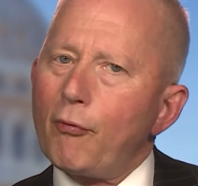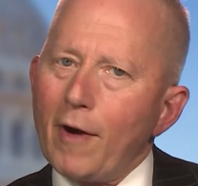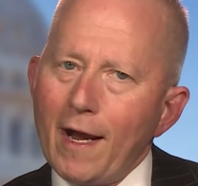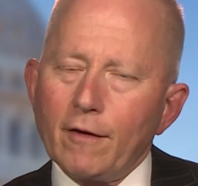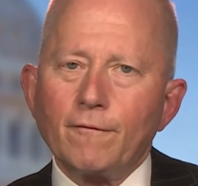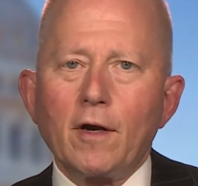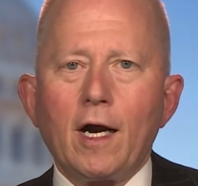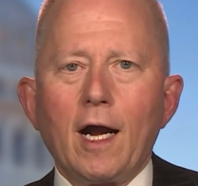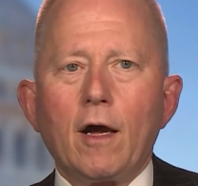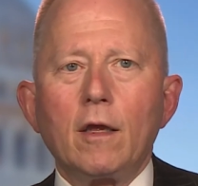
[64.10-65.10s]
proud of
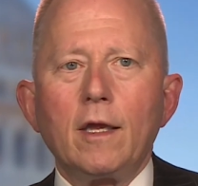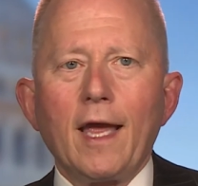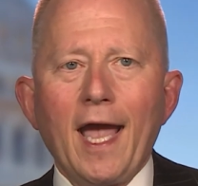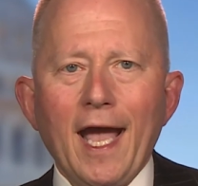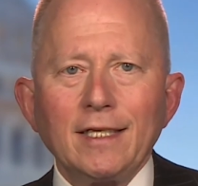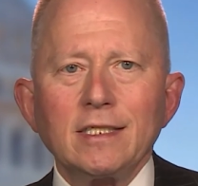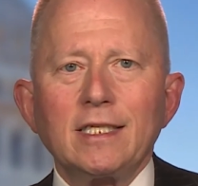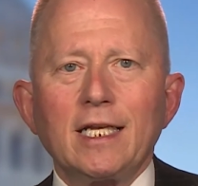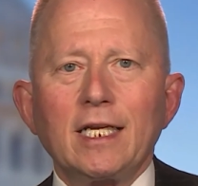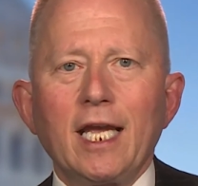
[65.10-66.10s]
Kyle and his
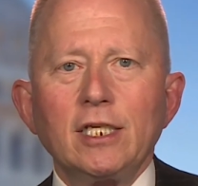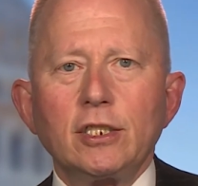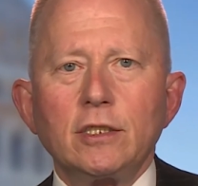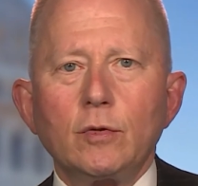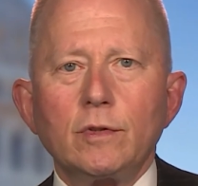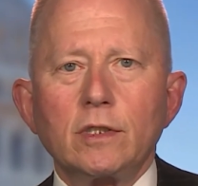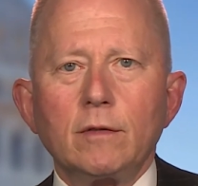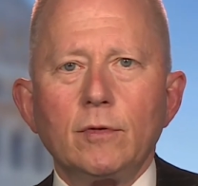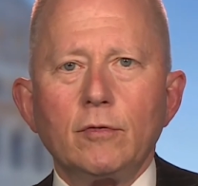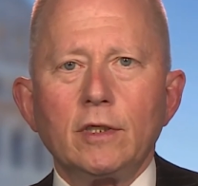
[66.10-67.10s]
dedication to his
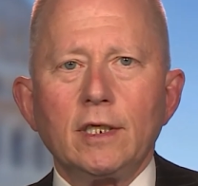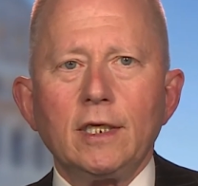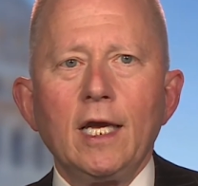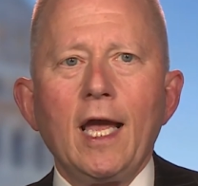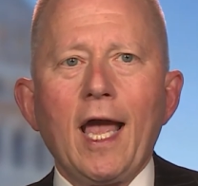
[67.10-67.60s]
community,